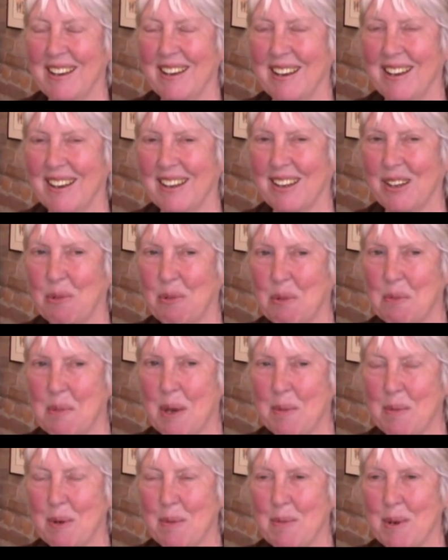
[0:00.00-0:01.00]
I can
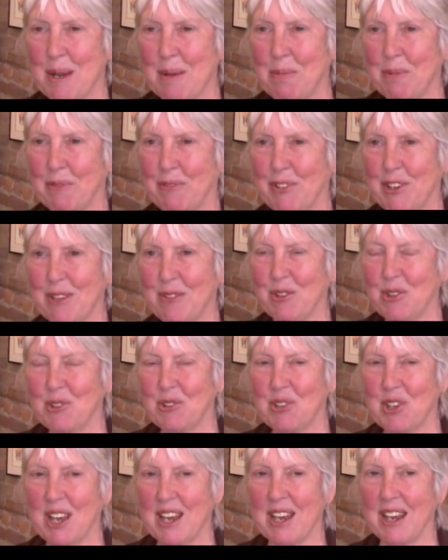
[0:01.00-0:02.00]
remember my professor
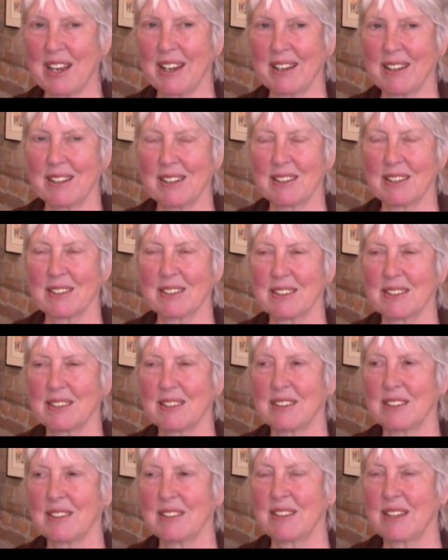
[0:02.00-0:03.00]
saying,
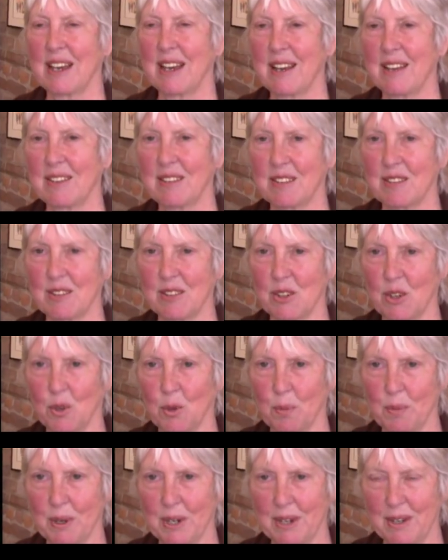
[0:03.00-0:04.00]
"That's
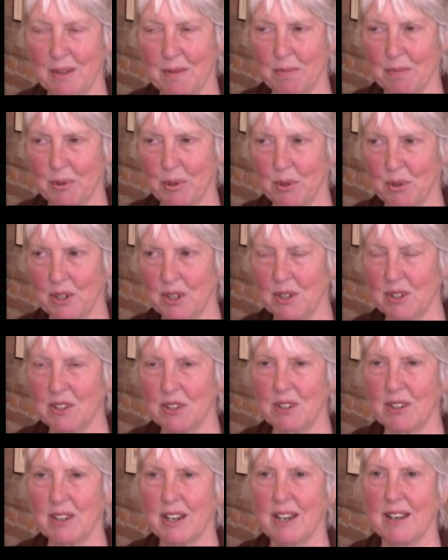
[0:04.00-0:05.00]
nobody
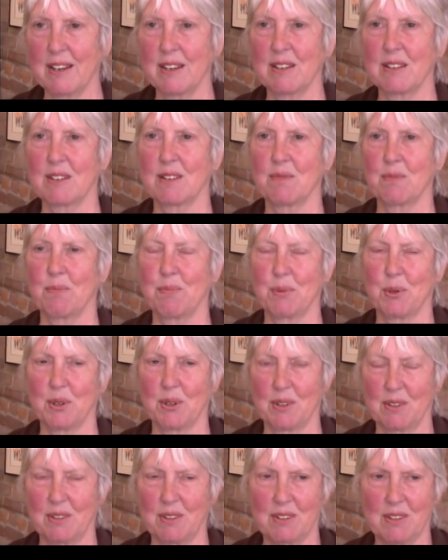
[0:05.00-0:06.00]
important. You can't
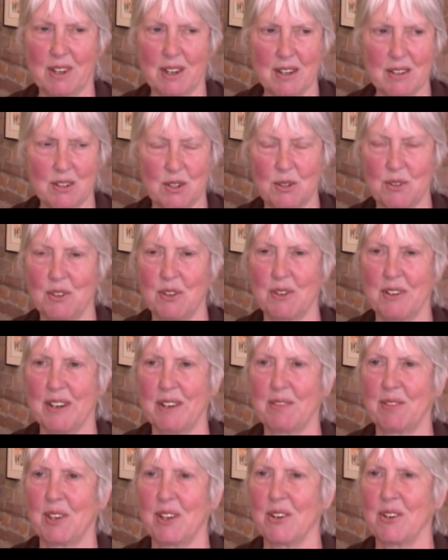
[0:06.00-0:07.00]
do your
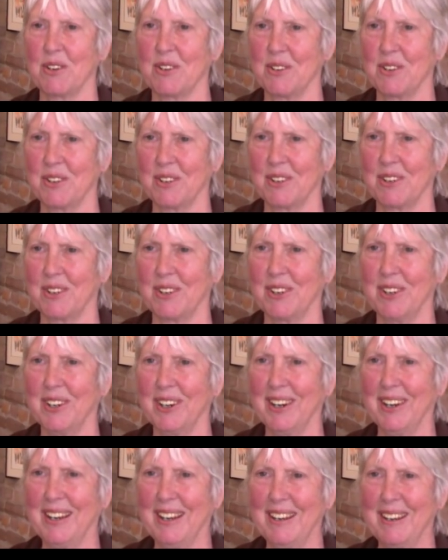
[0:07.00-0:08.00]
essay on her.
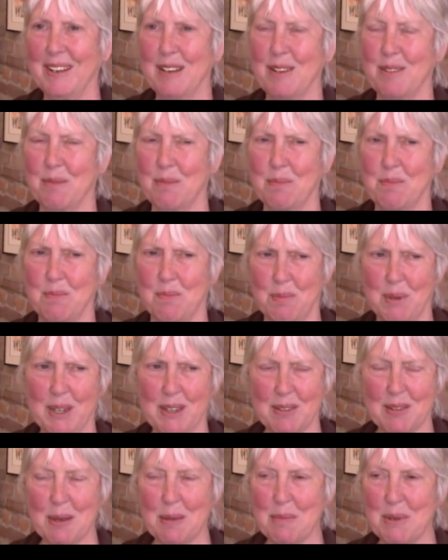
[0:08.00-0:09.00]

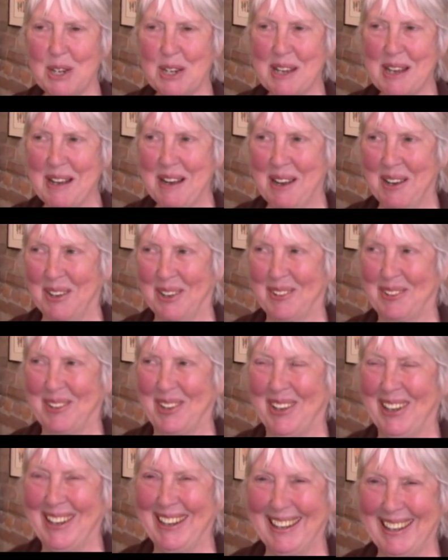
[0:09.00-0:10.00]
Pick somebody
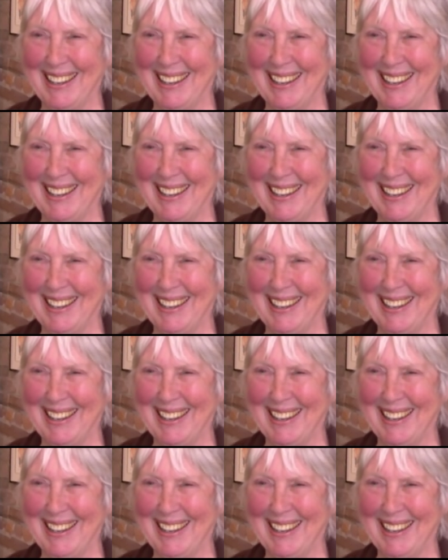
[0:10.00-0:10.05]
else."